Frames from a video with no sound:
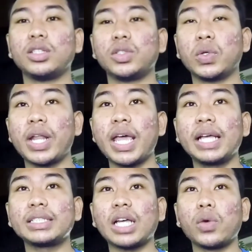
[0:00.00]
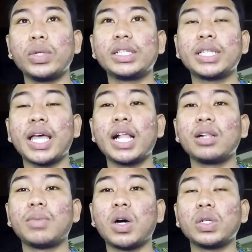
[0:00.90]
So next, I will
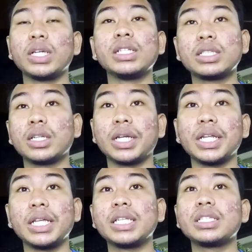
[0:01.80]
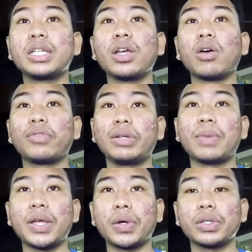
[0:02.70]
tell about the history of
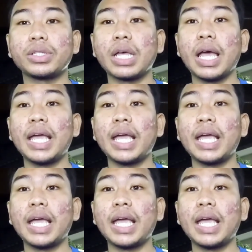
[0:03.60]
the BIOS.